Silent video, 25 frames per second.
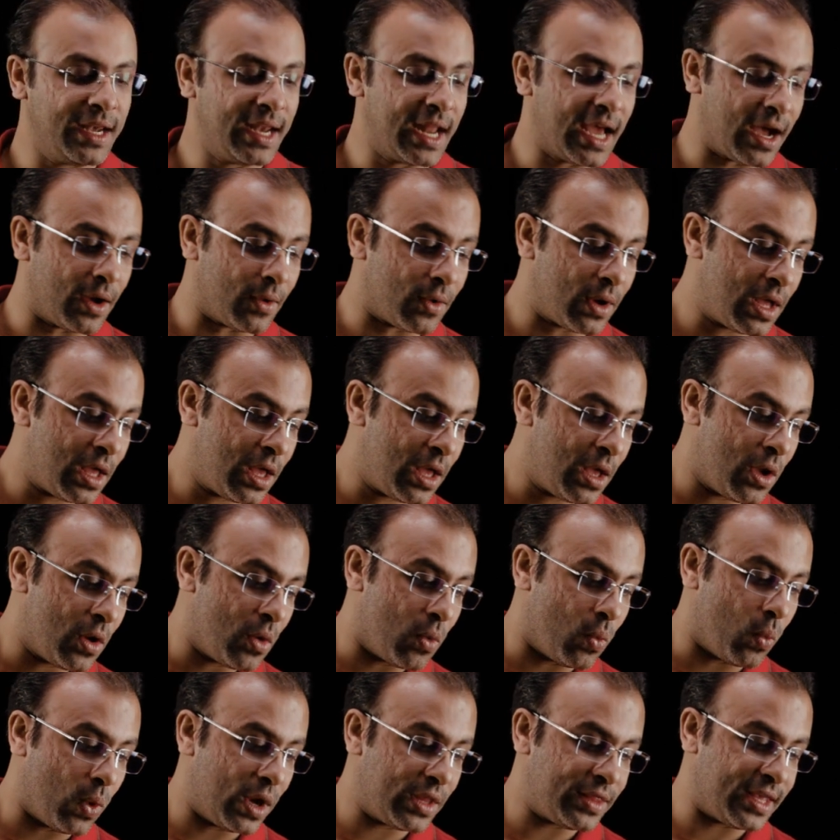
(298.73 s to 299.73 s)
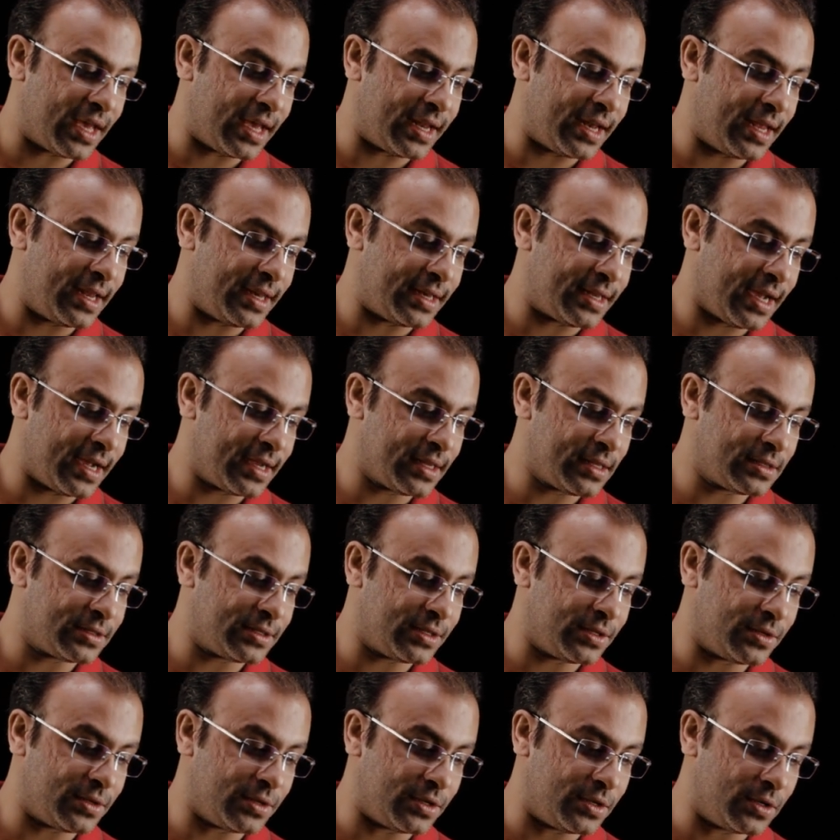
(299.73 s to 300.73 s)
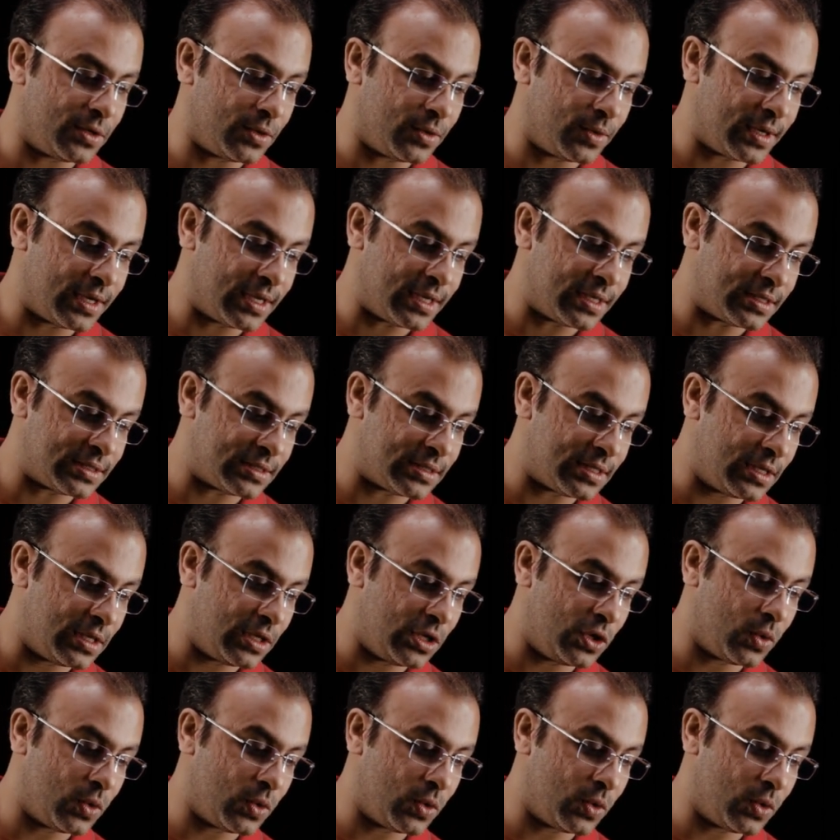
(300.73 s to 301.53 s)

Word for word: Now, what that entitles you to do is